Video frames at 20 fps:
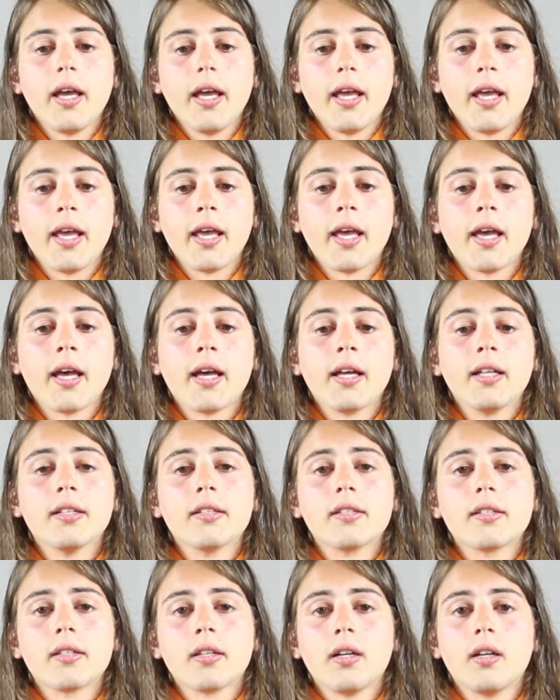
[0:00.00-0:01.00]

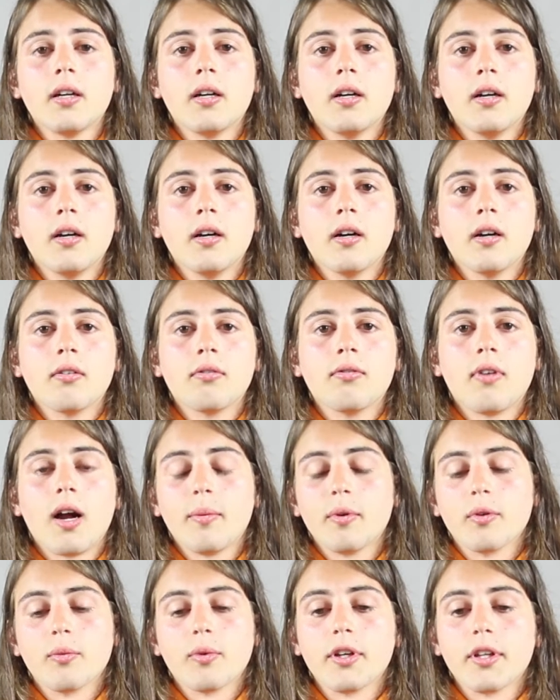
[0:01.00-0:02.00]
and
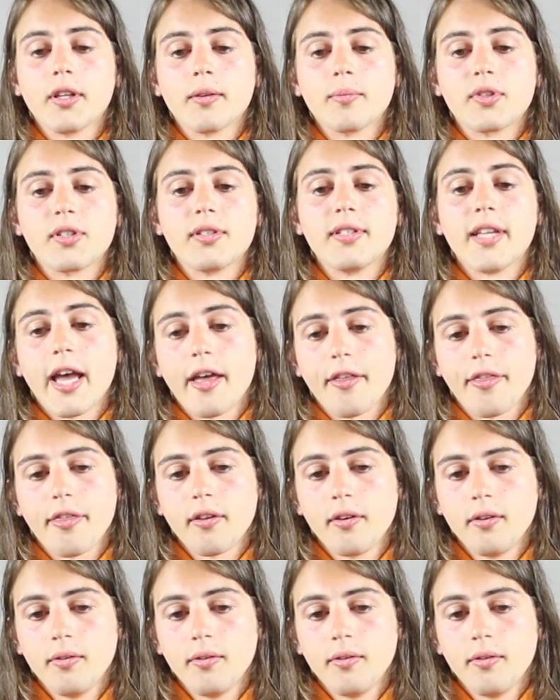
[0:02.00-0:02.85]
Robin Williams' death.